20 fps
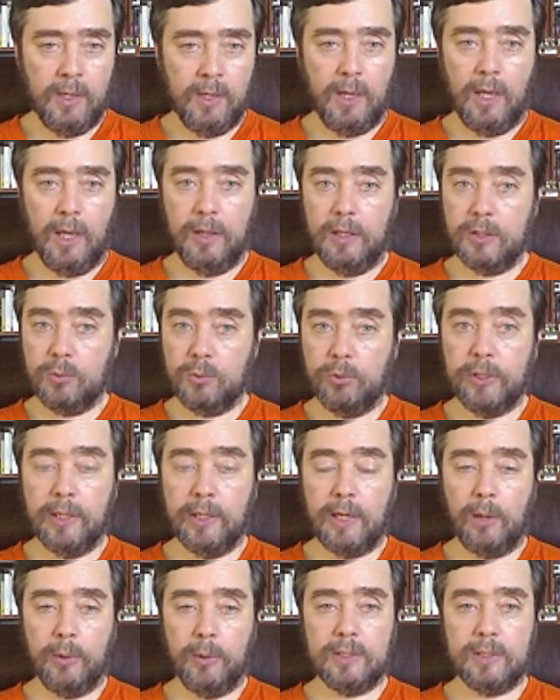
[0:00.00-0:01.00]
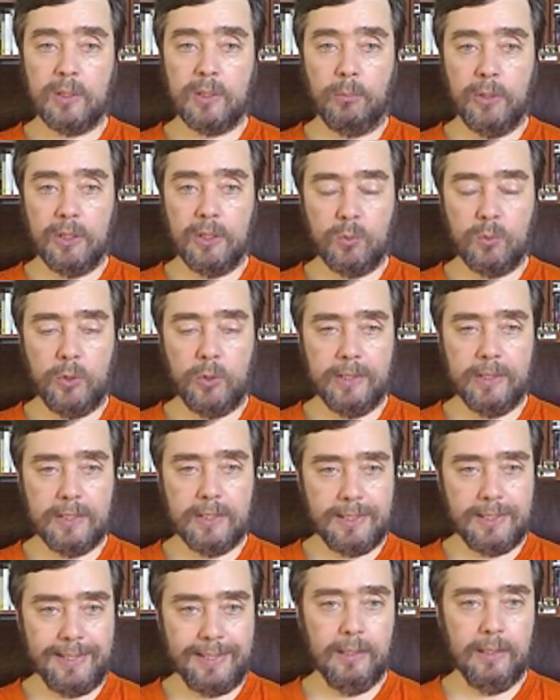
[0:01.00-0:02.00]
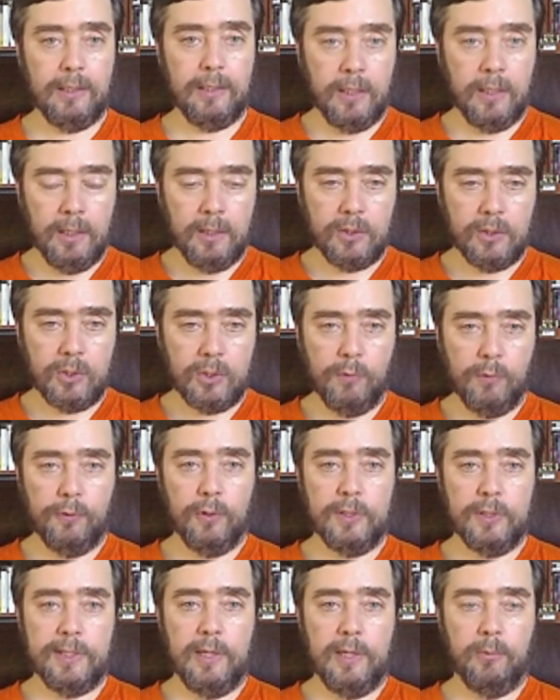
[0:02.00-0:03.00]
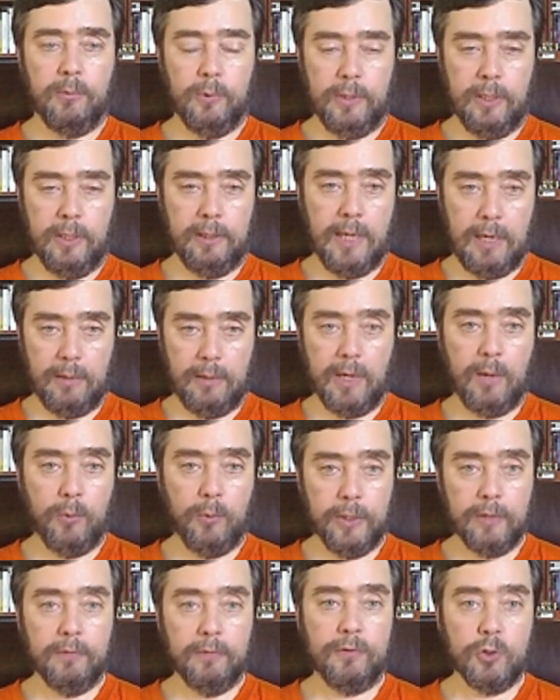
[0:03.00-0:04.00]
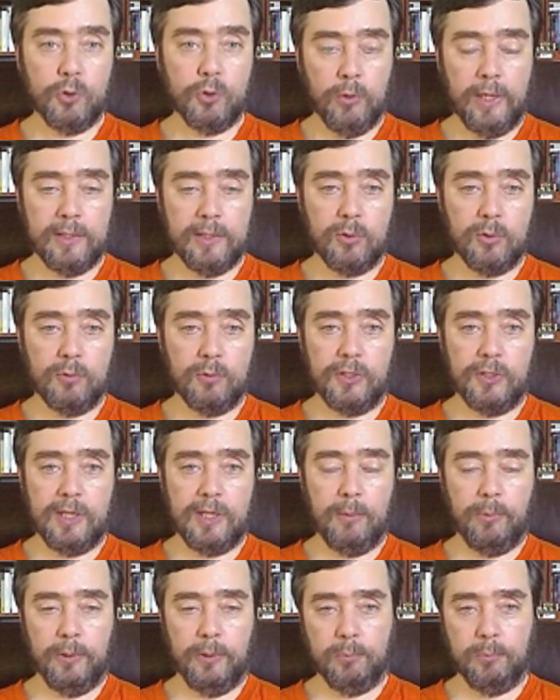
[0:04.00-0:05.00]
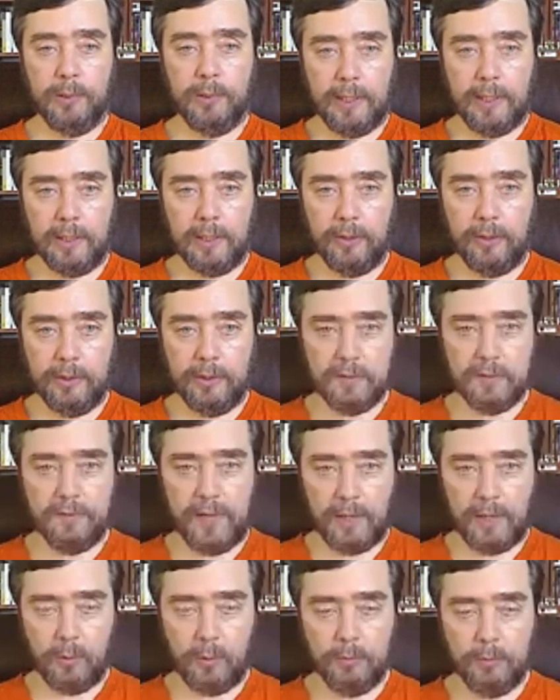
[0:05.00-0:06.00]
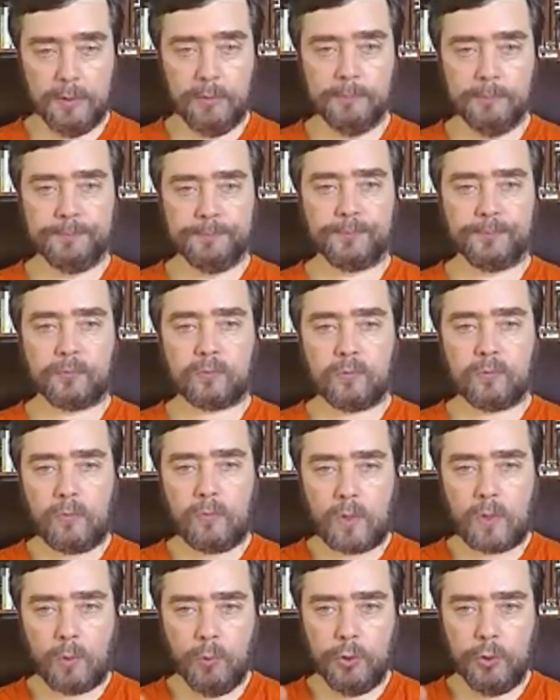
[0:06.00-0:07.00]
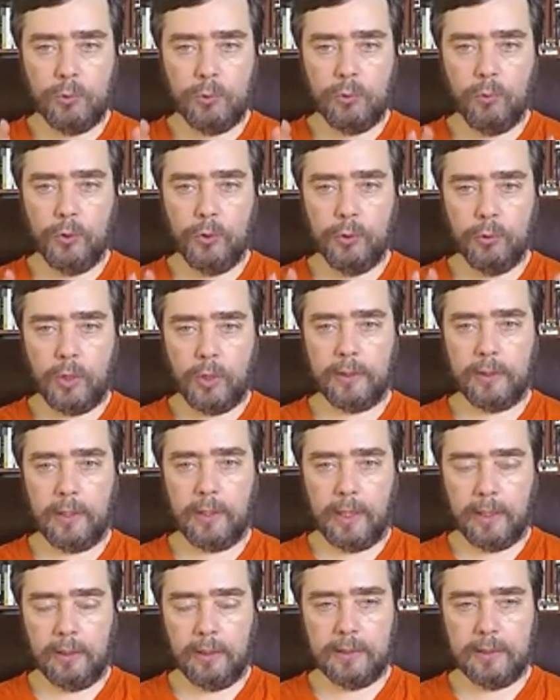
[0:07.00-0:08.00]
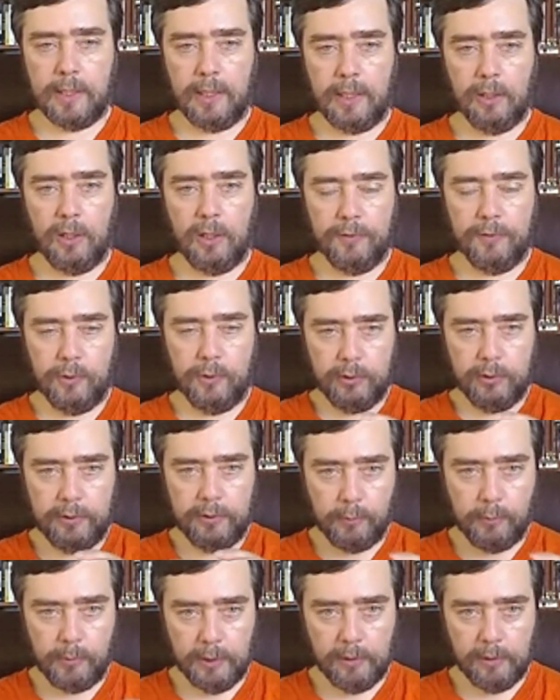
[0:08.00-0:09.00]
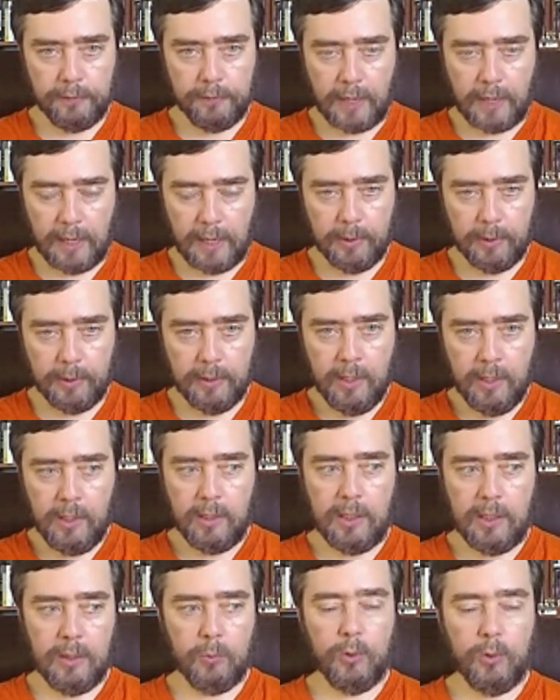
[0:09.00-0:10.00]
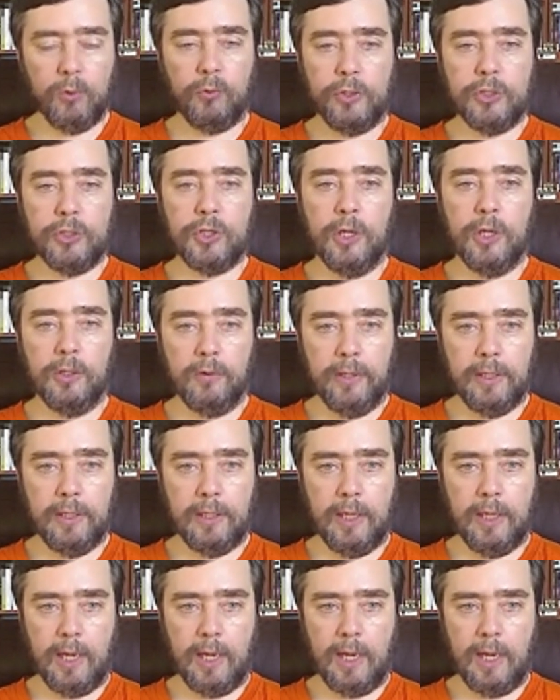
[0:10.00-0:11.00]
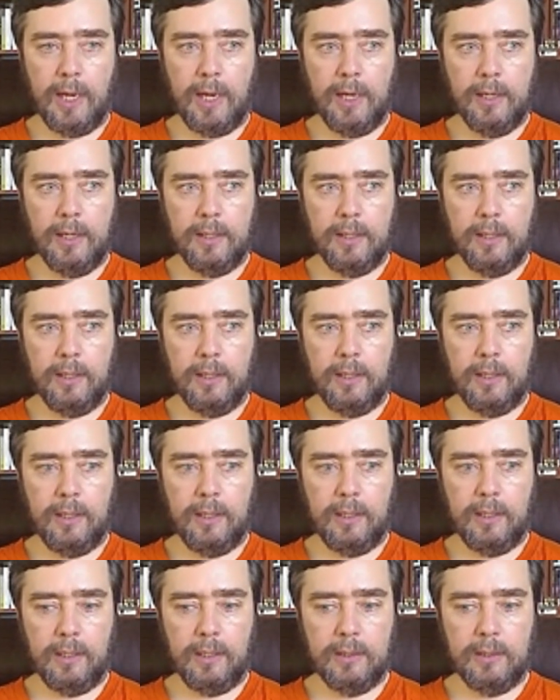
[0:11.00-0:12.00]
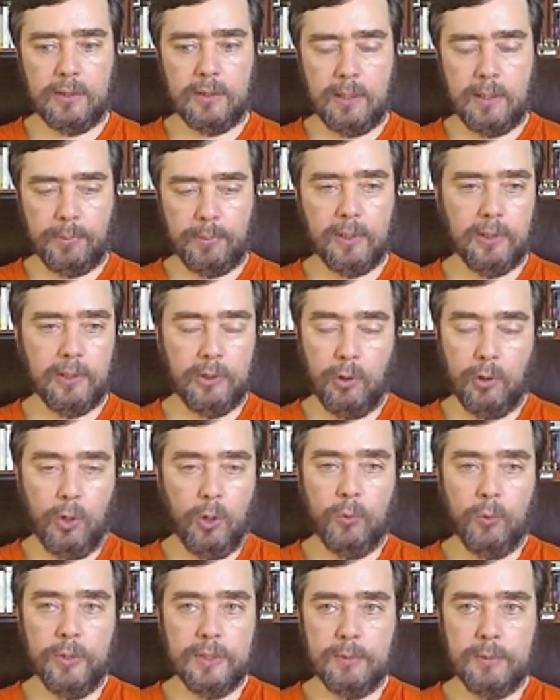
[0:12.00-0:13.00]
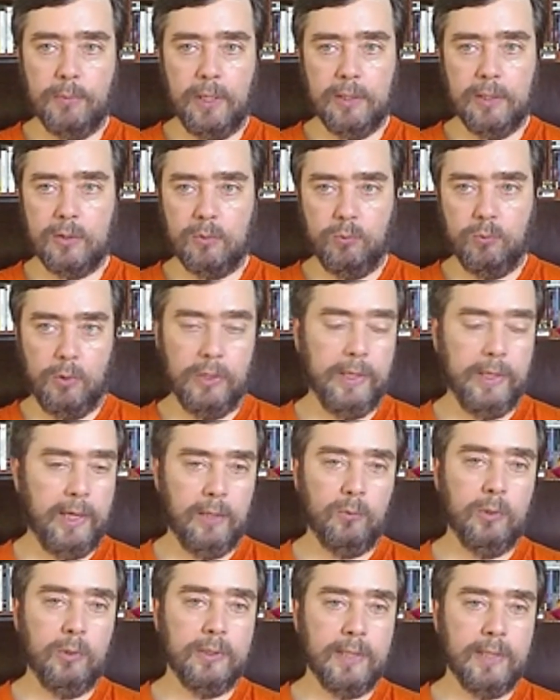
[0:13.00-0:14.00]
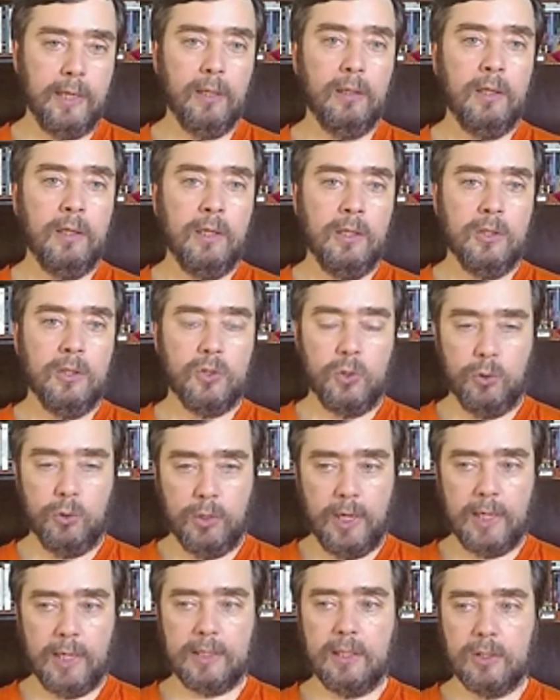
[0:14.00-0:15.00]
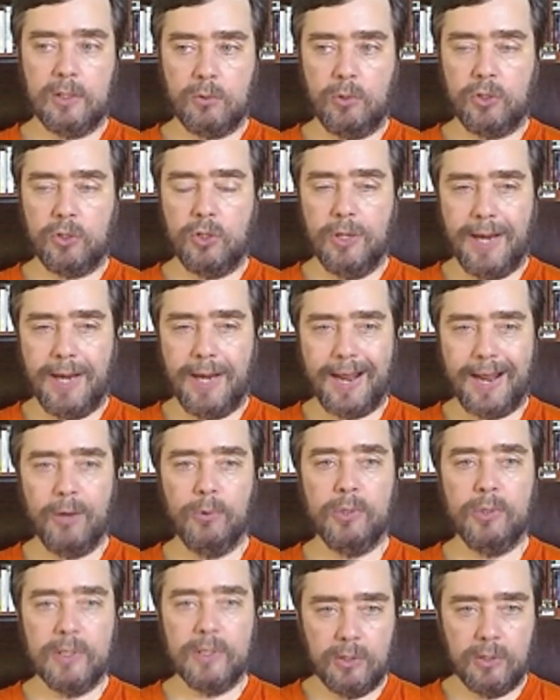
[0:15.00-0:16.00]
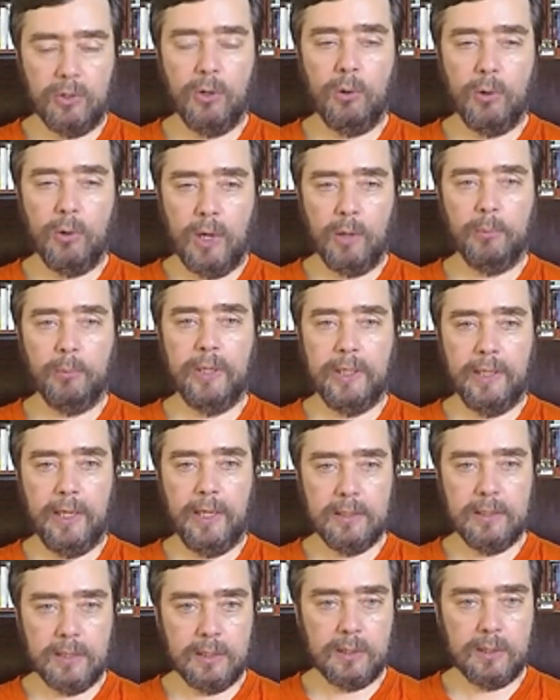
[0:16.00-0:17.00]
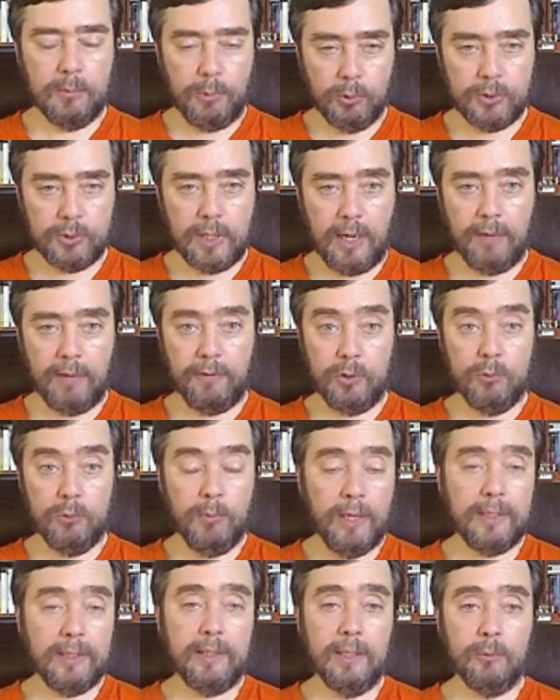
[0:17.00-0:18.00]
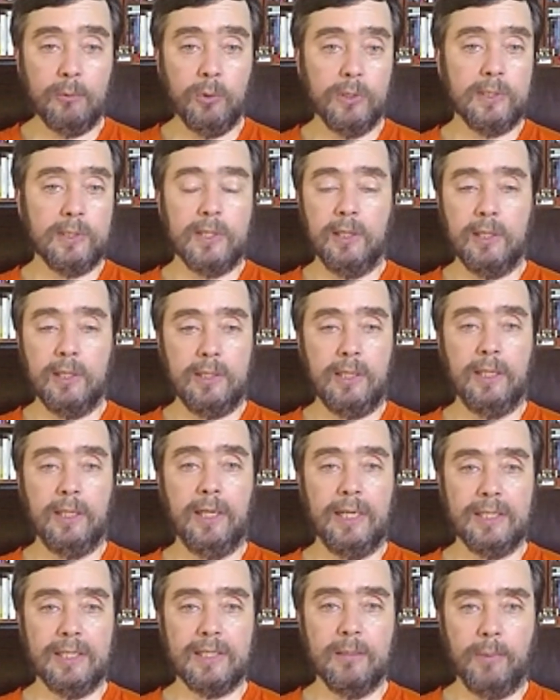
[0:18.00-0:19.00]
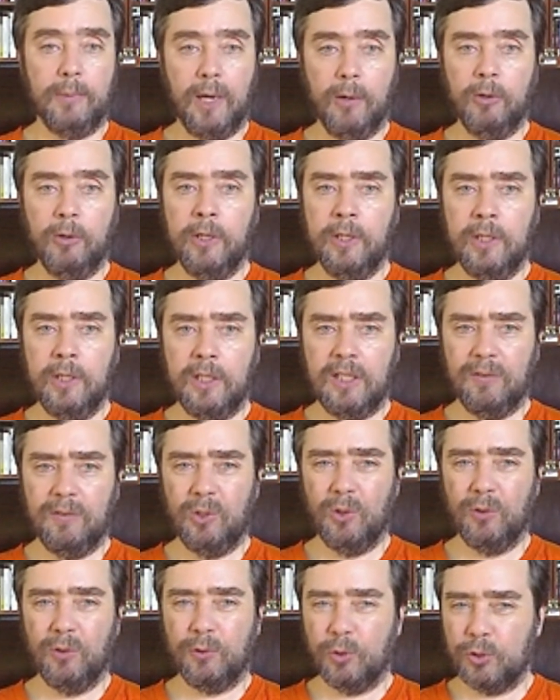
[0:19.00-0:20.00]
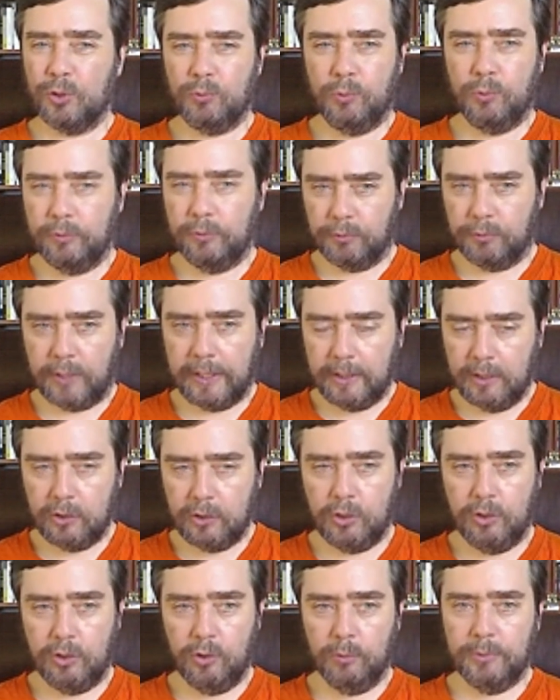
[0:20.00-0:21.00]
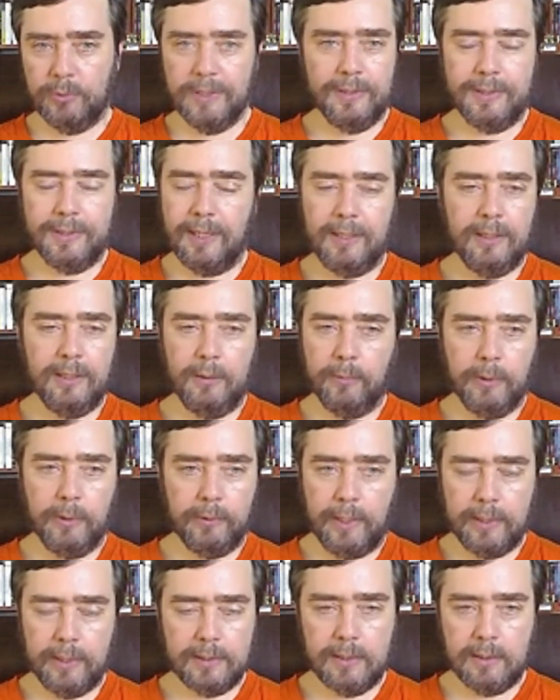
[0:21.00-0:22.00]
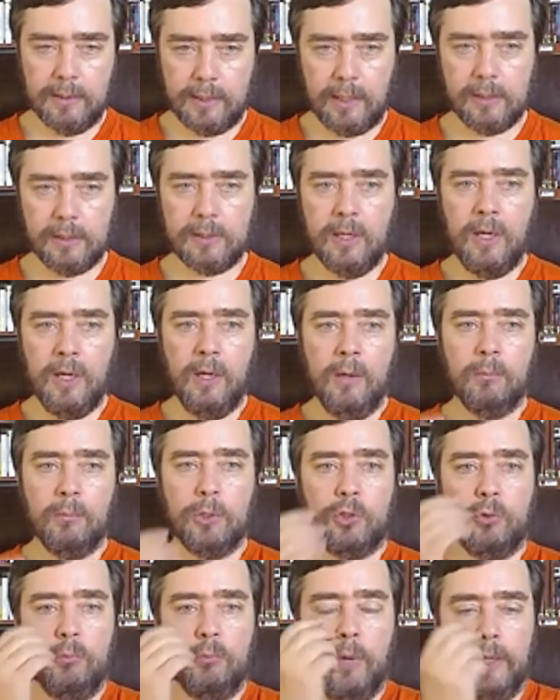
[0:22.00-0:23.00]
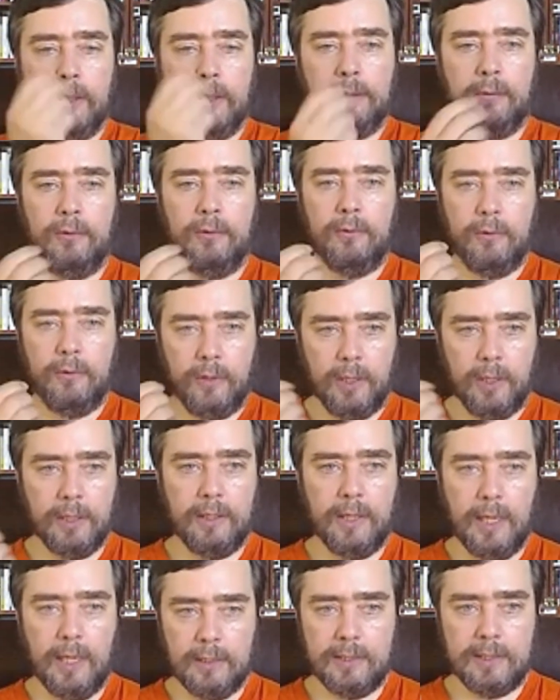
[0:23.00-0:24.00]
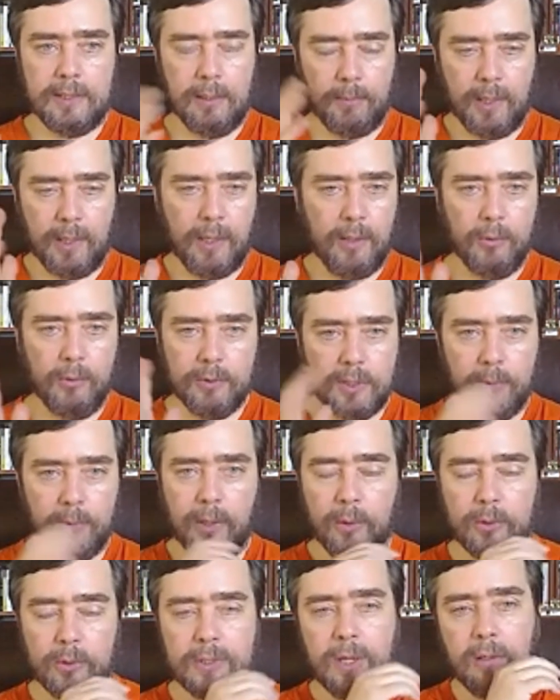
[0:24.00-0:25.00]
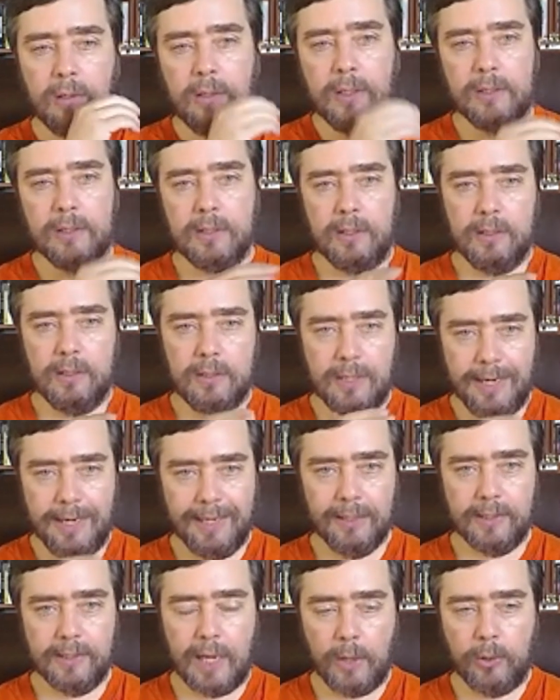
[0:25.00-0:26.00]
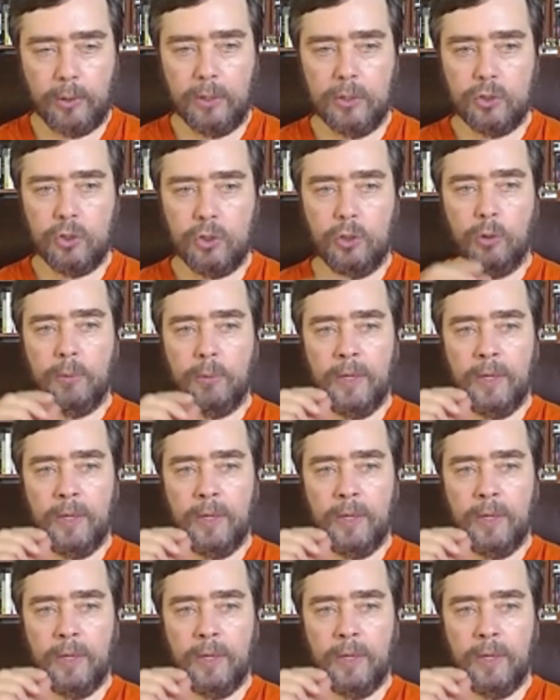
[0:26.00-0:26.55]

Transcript: And this we can now answer because we can see it. So, for example, now we can visualize it. So, for example, in planaria, in these flatworms, when you cut the head and the tail off and you leave a middle fragment, it will regenerate, and it typically always makes one head, one tail. So you can ask this question: how does it know how many heads it's supposed to have? And you might think, well, it's in the DNA somehow, even though, of course, we've read the genome, doesn't say anything about heads and tails, but you might think that somehow it's nailed down in the genome.